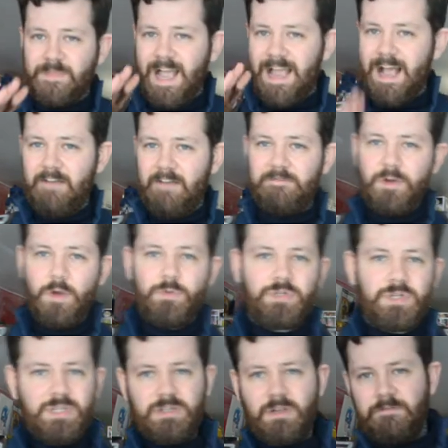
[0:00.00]
i have
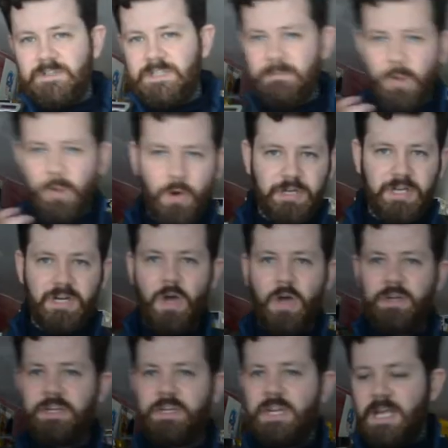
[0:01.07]
noticed obviously putting it
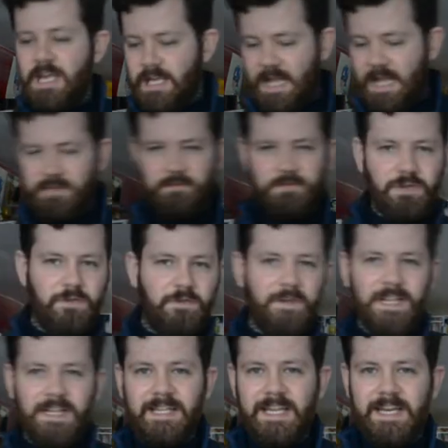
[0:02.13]
on and kind of just
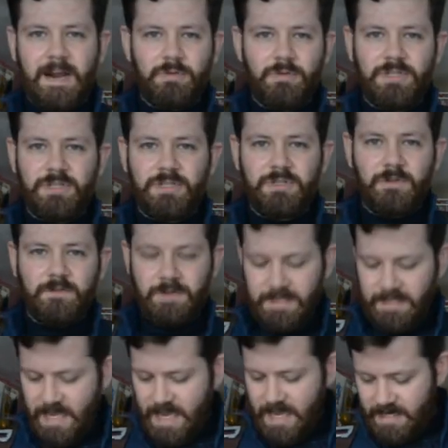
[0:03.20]
feeling it out and stuff like
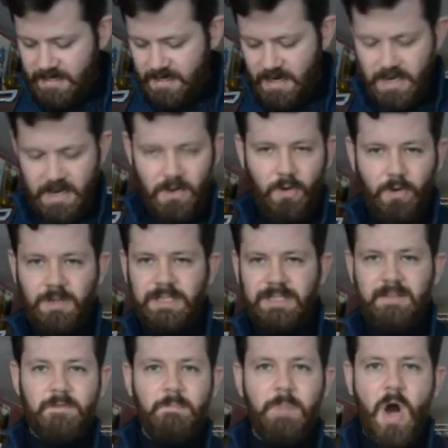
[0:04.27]
that and all the
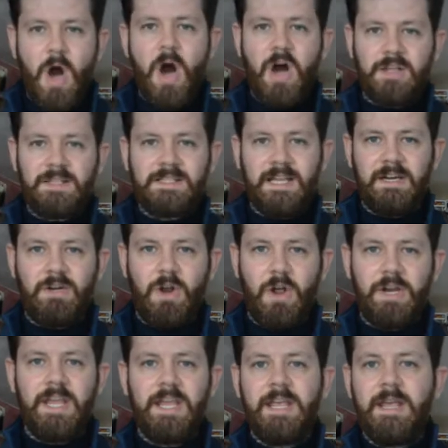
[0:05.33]
different parts that are
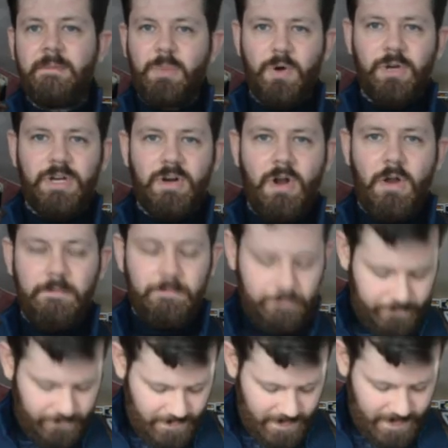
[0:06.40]
on it putting it on
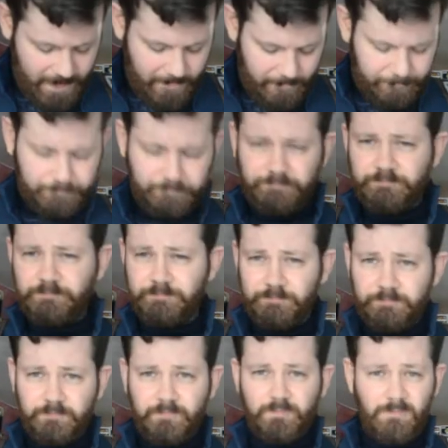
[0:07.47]
um
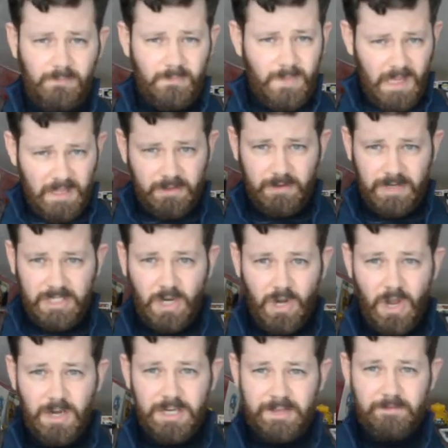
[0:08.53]
there is a
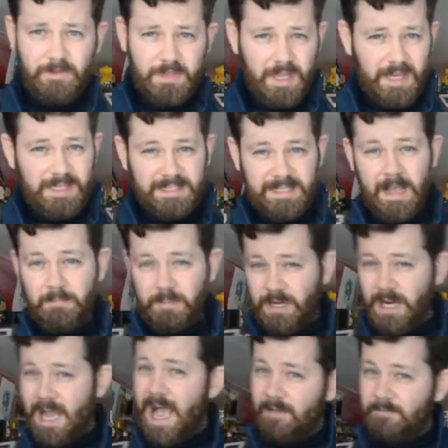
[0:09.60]
lot of different things that i'm
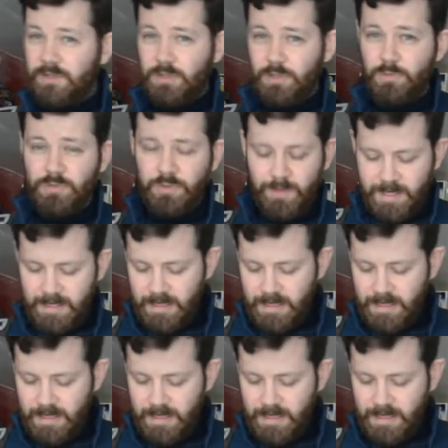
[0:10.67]
gonna have to do to it